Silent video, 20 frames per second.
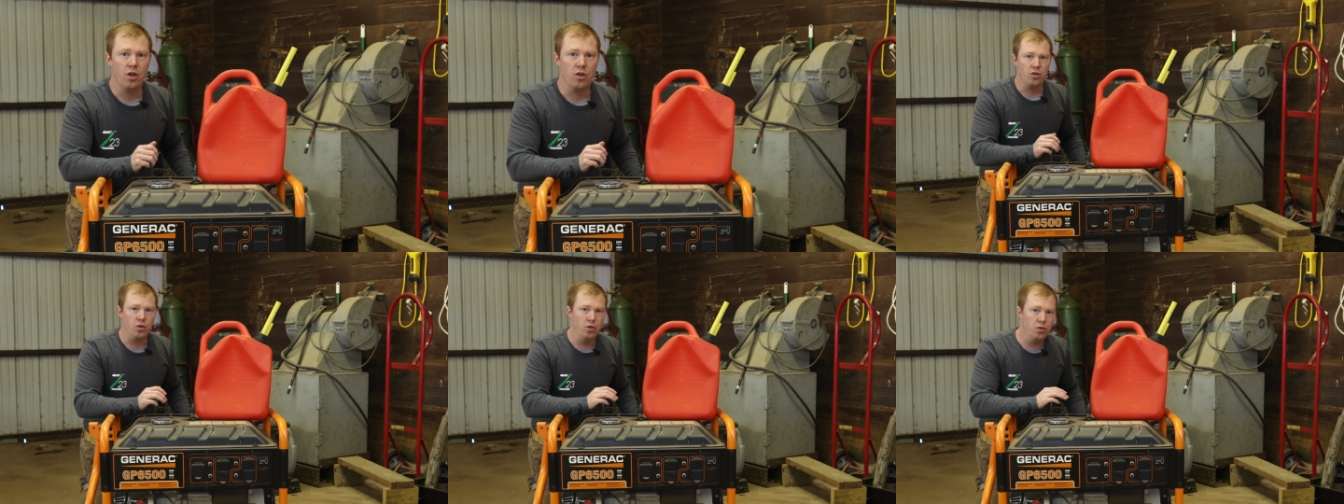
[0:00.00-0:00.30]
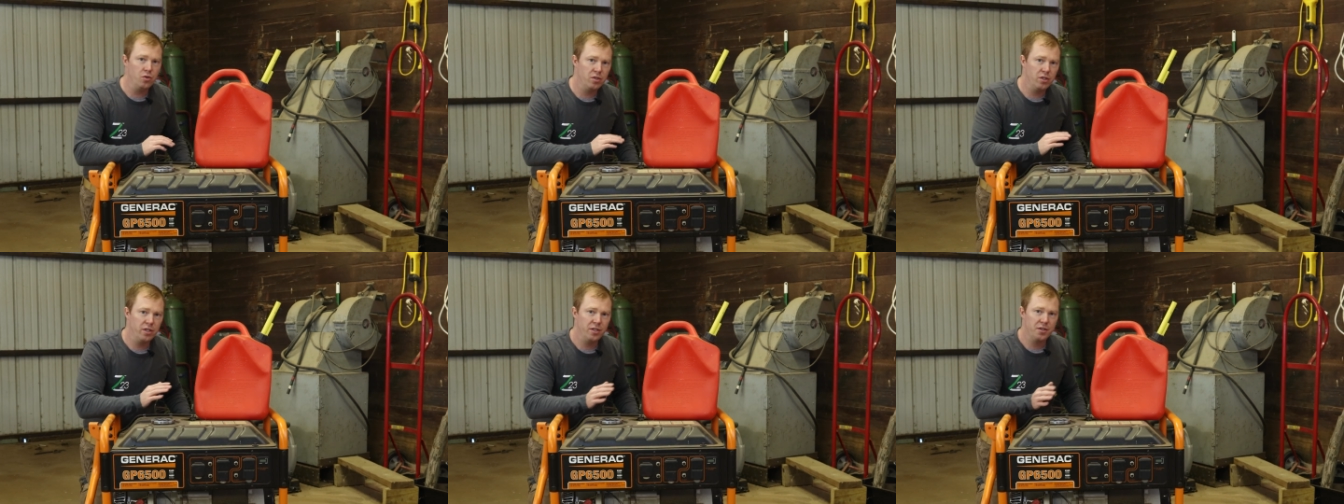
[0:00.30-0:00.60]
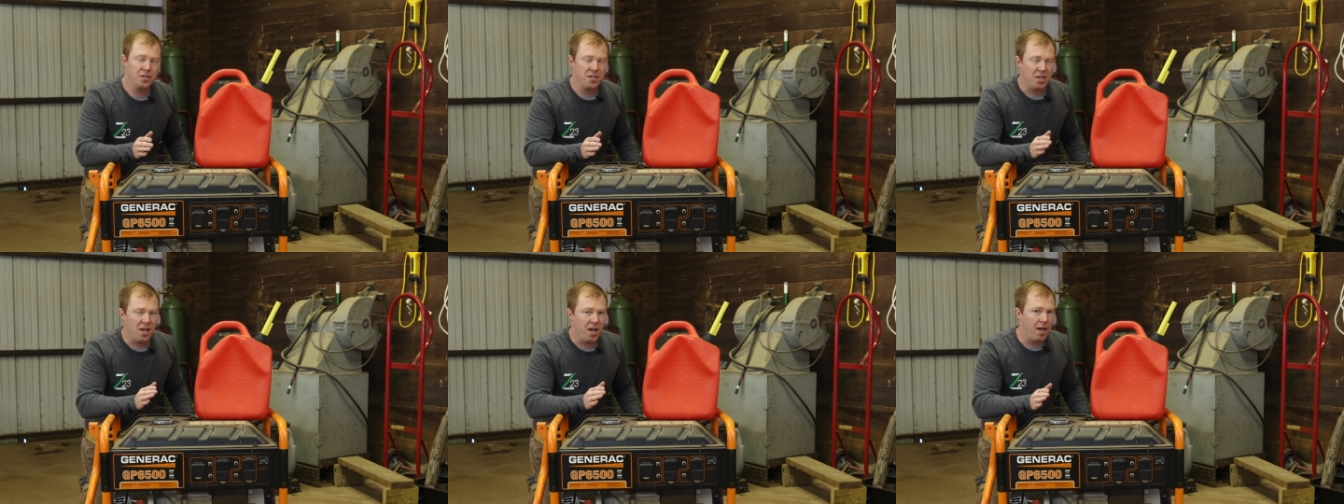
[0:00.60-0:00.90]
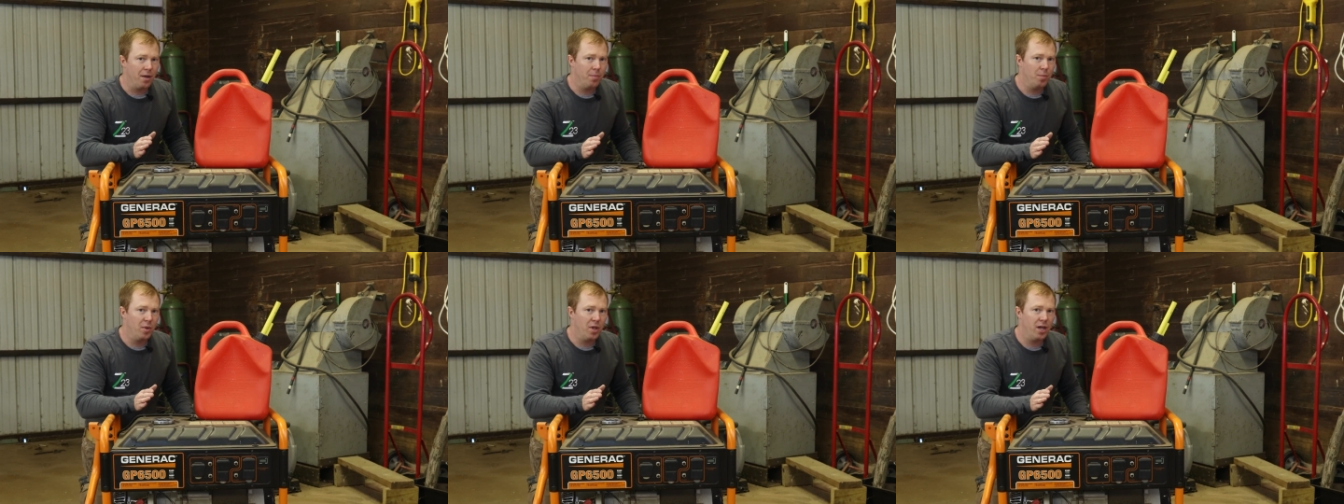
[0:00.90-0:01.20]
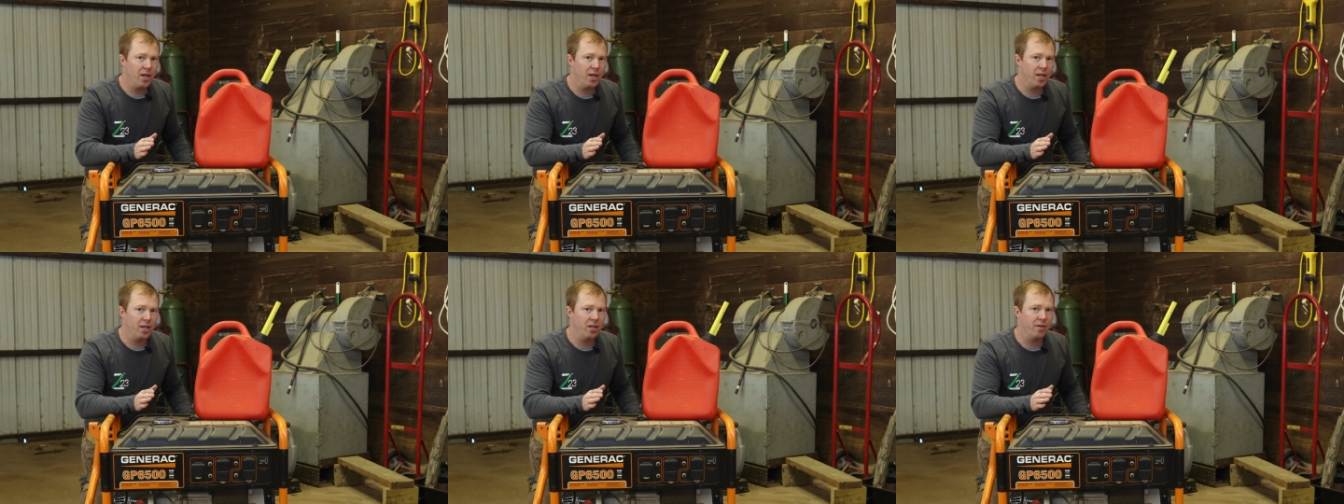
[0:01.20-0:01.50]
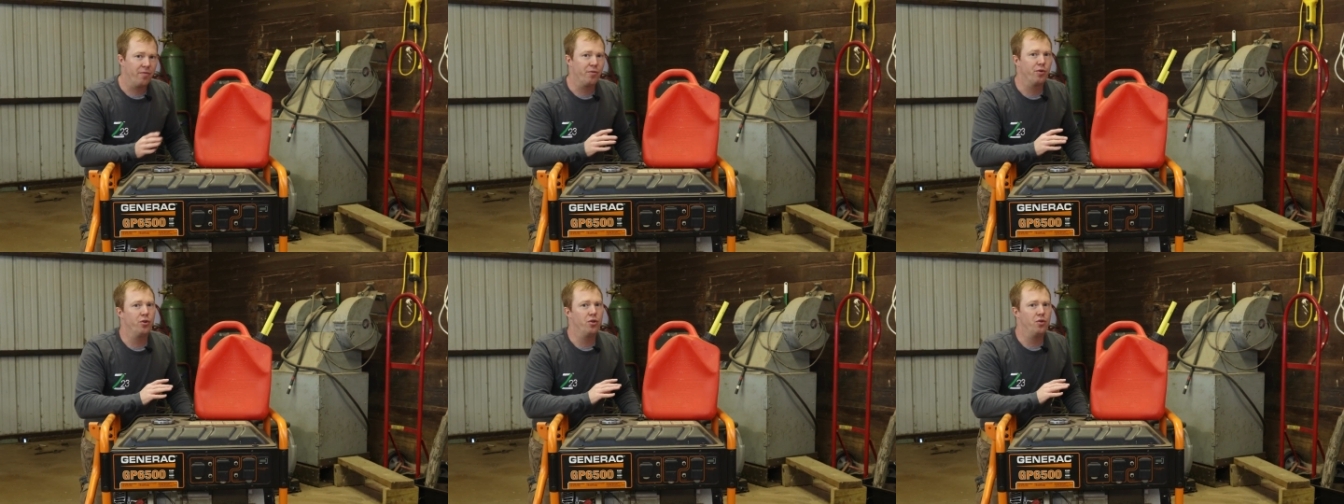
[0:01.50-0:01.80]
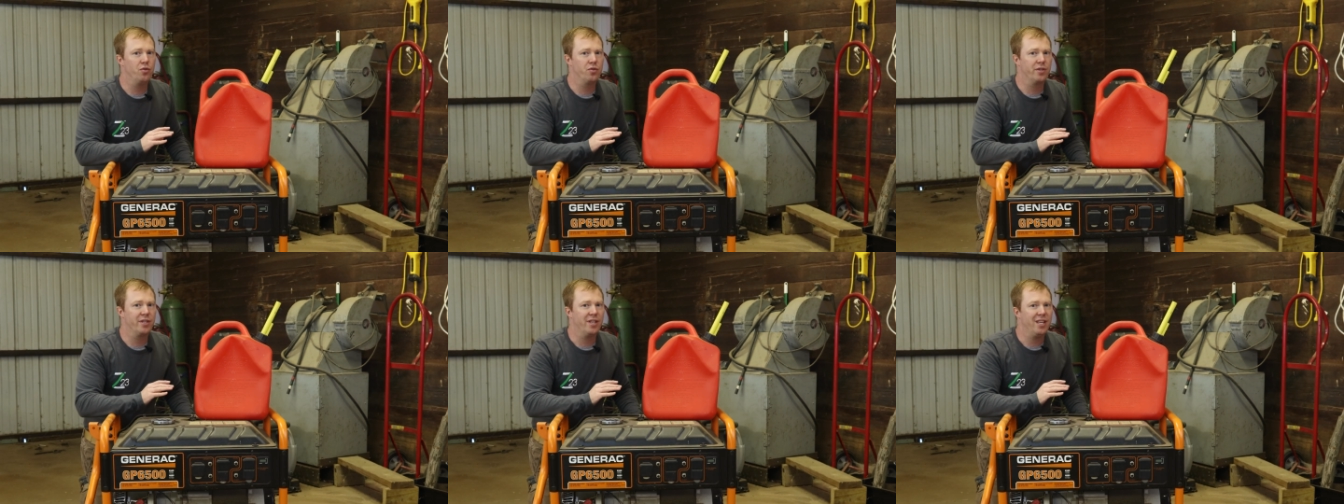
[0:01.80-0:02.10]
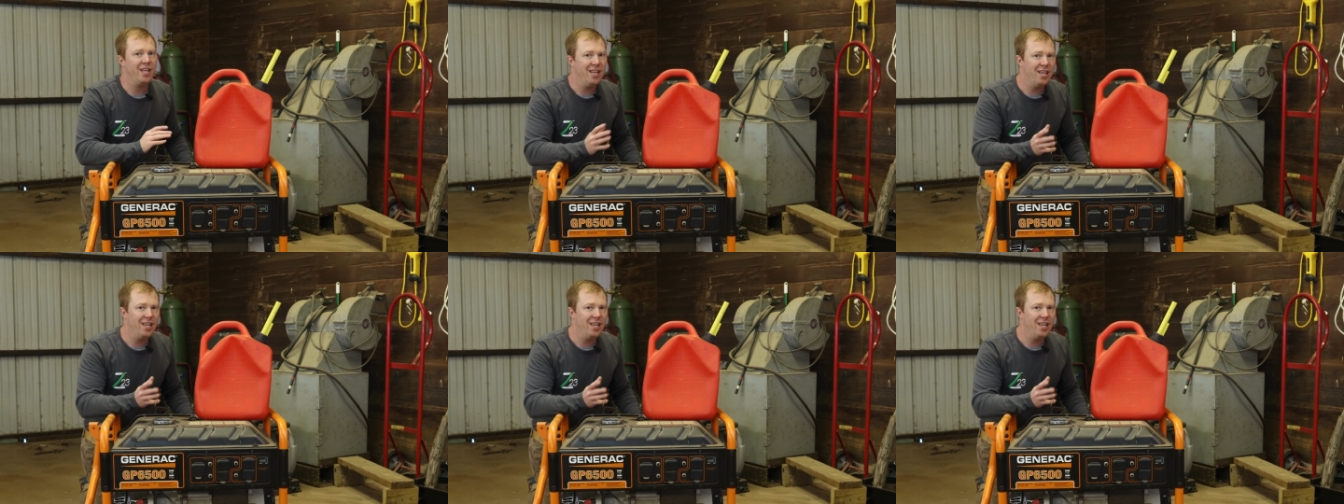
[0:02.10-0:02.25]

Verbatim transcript: Usually the timeline, if you're using